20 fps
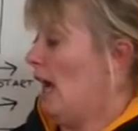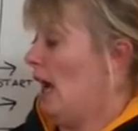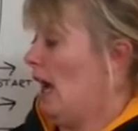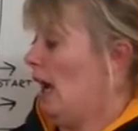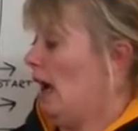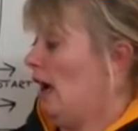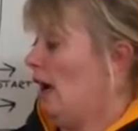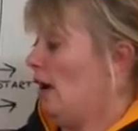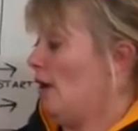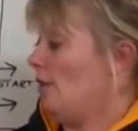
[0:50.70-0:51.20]

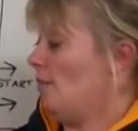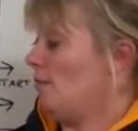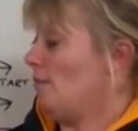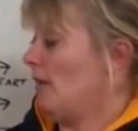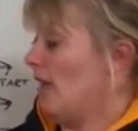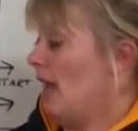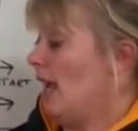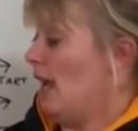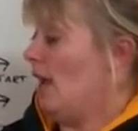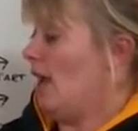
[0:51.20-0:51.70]

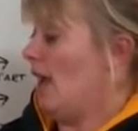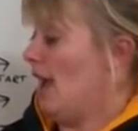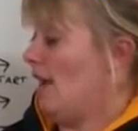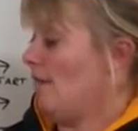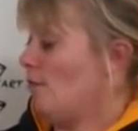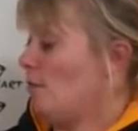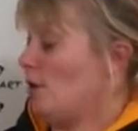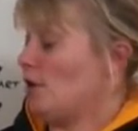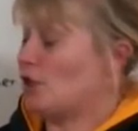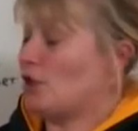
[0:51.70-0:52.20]
Um,
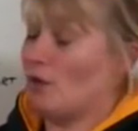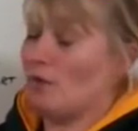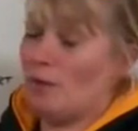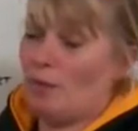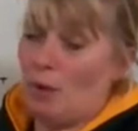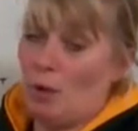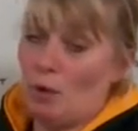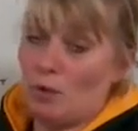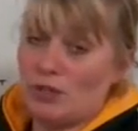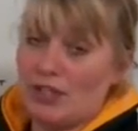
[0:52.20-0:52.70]
everybody's got
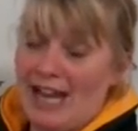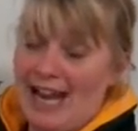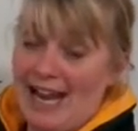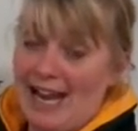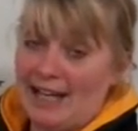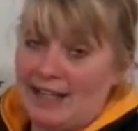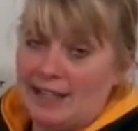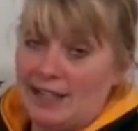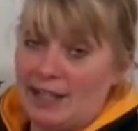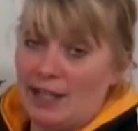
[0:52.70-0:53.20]
to report to
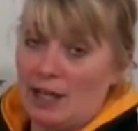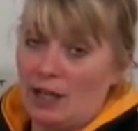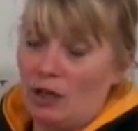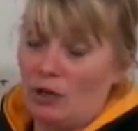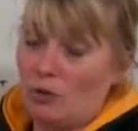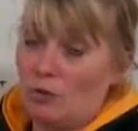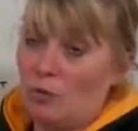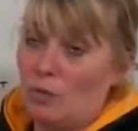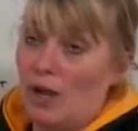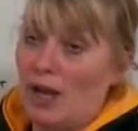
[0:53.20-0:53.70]
Andy
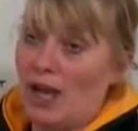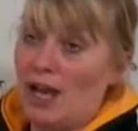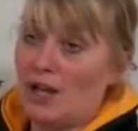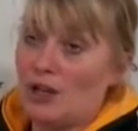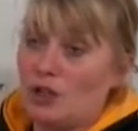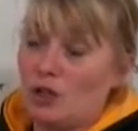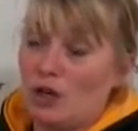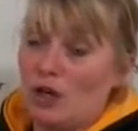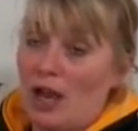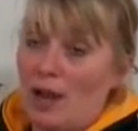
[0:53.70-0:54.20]
along
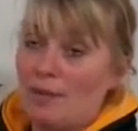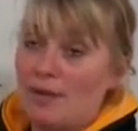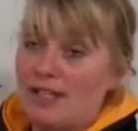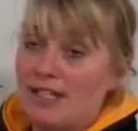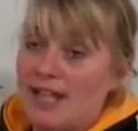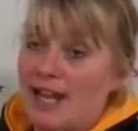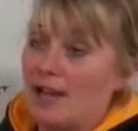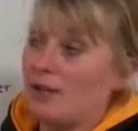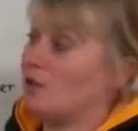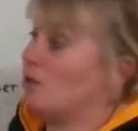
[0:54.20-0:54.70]
as you're
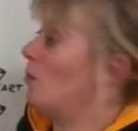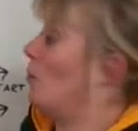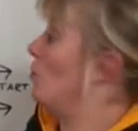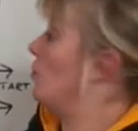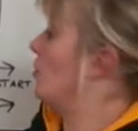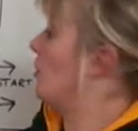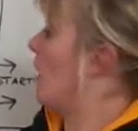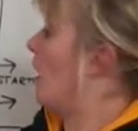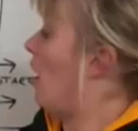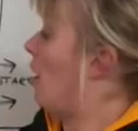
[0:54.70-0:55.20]
coming down
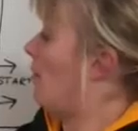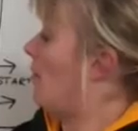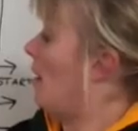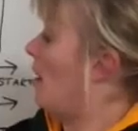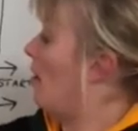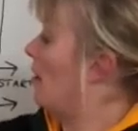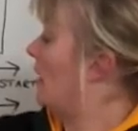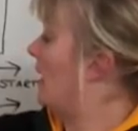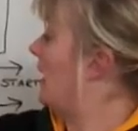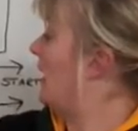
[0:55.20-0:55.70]
towards the car
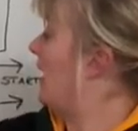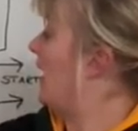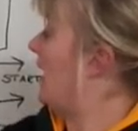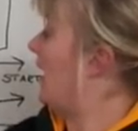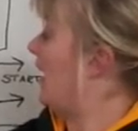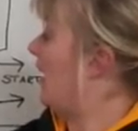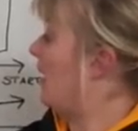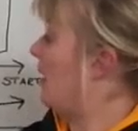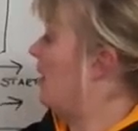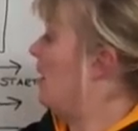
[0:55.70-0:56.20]
parking
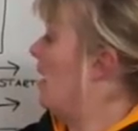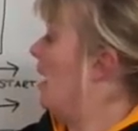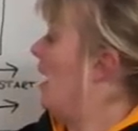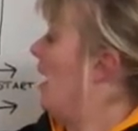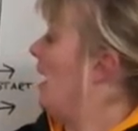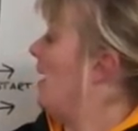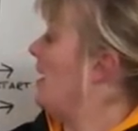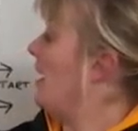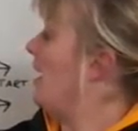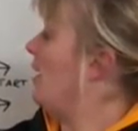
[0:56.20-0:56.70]
here
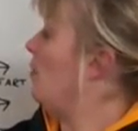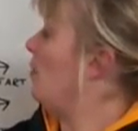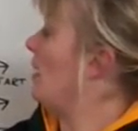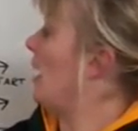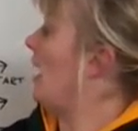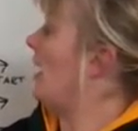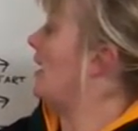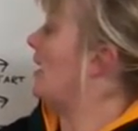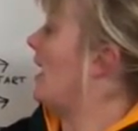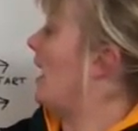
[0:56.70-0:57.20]
and he
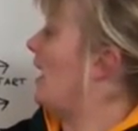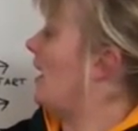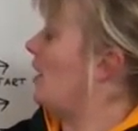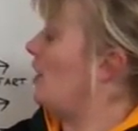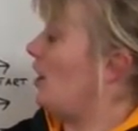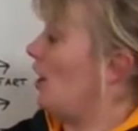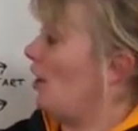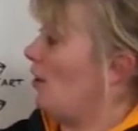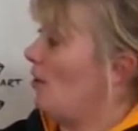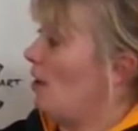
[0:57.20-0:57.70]
will
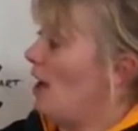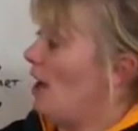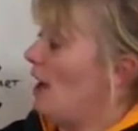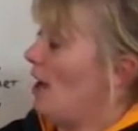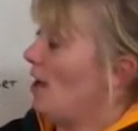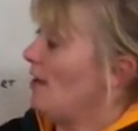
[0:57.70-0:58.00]
allocate you.